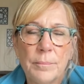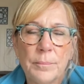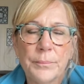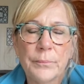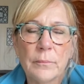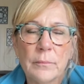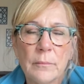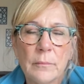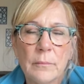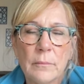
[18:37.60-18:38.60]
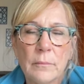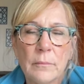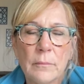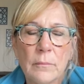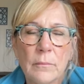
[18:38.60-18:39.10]

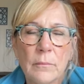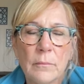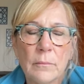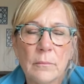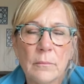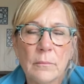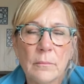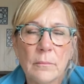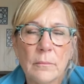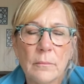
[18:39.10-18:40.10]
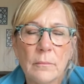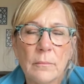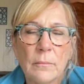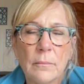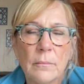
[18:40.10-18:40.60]

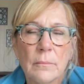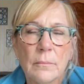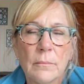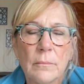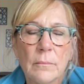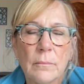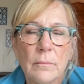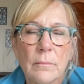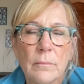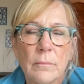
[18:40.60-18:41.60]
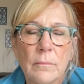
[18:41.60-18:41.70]
No one is speaking in this clip.